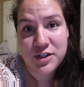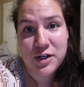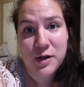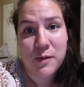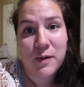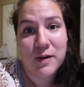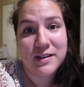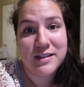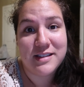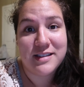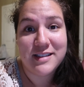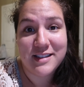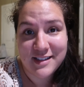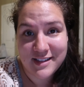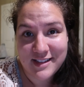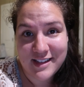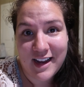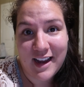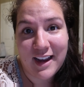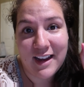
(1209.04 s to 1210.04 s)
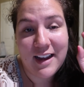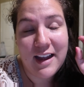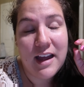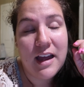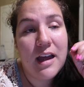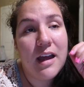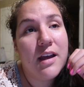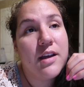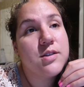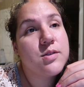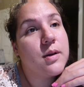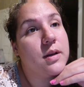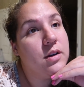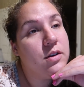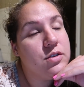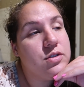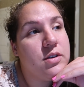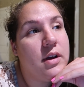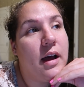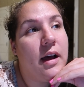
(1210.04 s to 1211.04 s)
She wants to stay. So I
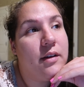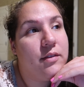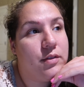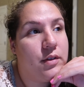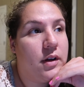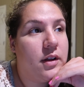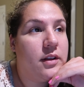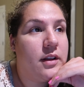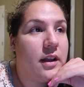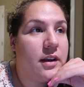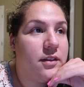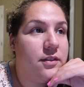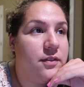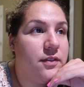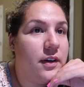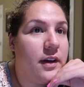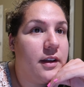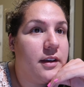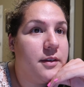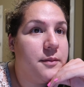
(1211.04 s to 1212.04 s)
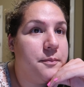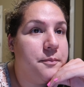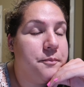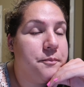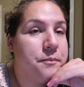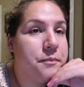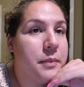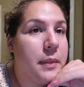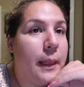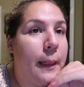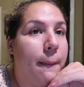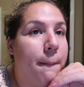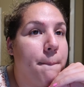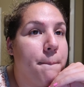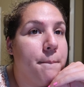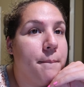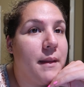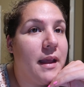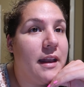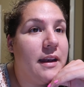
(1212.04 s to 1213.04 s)
know she'll have a lot of fun
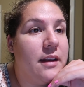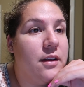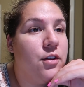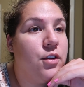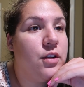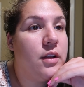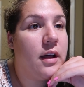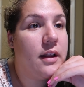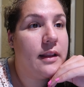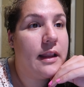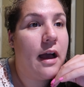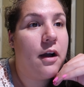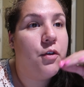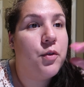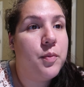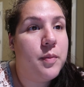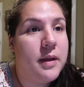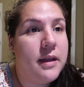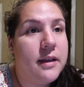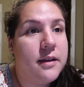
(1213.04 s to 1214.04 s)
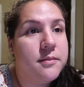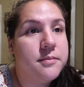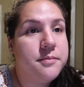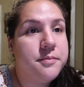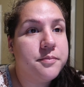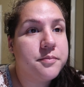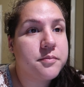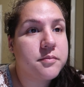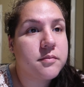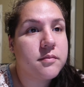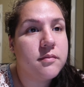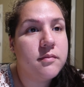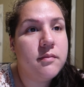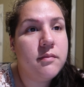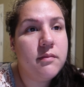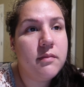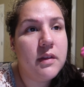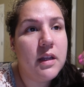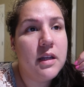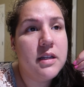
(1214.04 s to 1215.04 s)
and it'll allow me
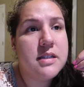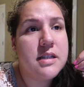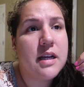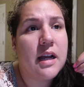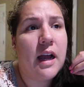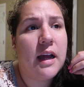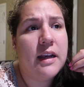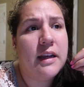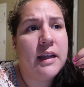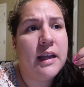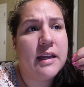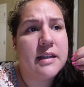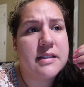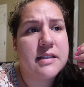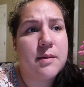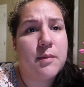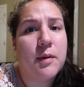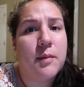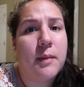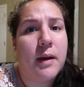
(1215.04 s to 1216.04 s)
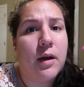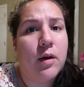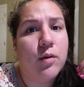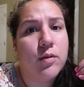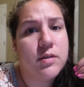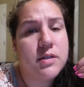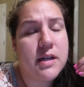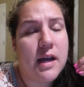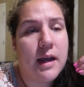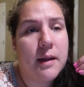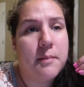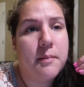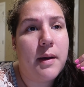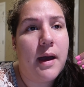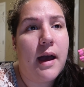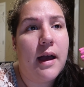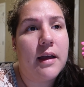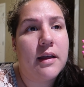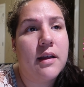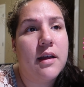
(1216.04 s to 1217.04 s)
to kind of get some of my own time
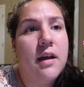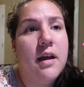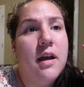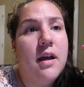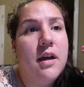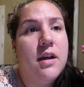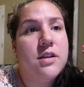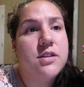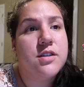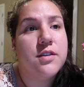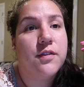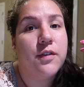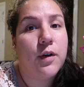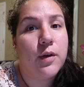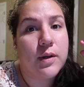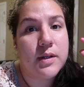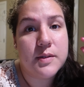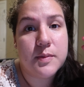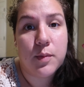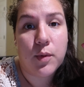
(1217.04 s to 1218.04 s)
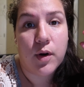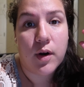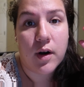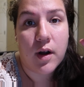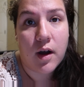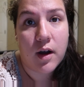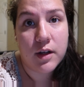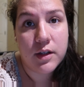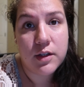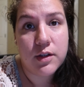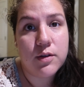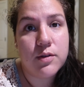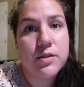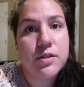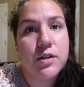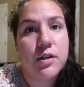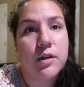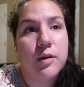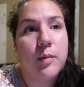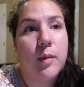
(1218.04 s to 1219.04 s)
back to focus more on
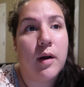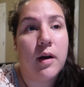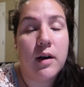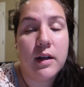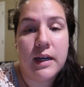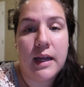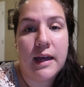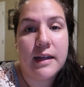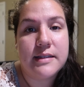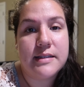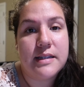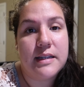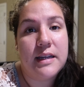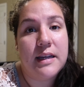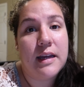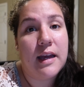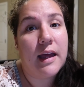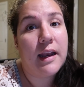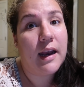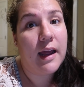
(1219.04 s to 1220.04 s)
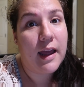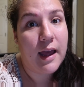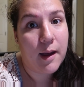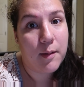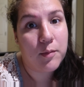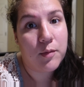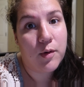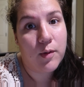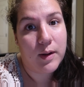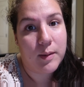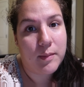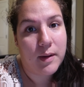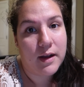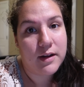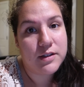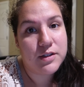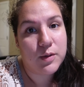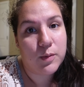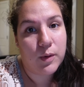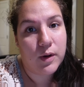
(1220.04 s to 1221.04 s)
YouTube, on Etsy, and I am going
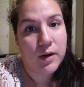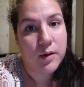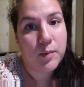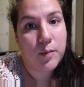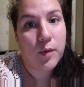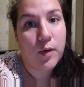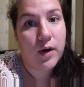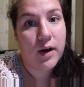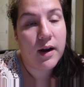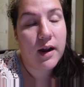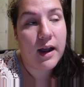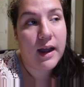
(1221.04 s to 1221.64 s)
back to work more.